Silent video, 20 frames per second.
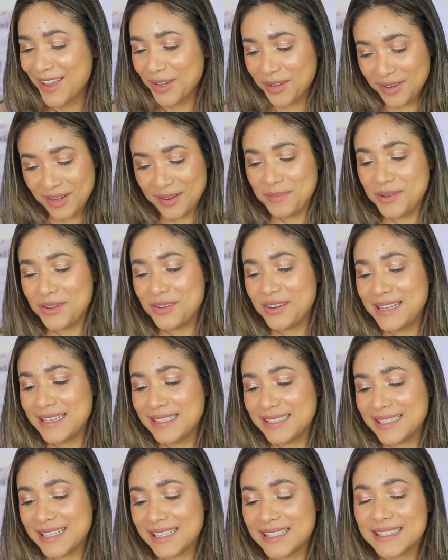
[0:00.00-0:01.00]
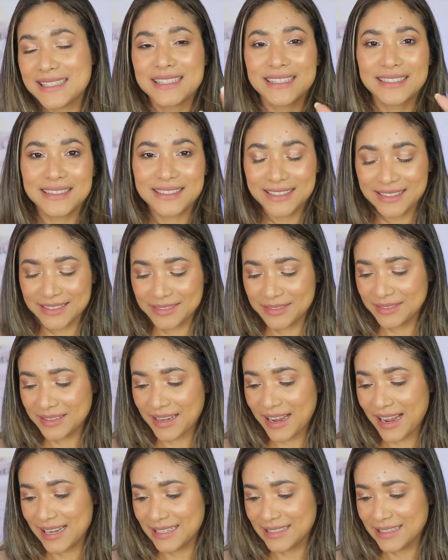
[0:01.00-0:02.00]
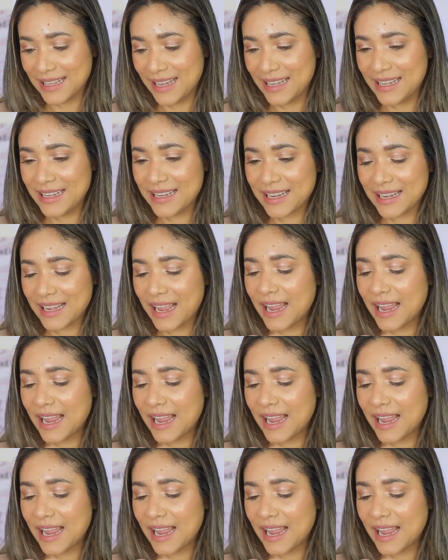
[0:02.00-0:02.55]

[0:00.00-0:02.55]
Huda Beauty's concealer I like.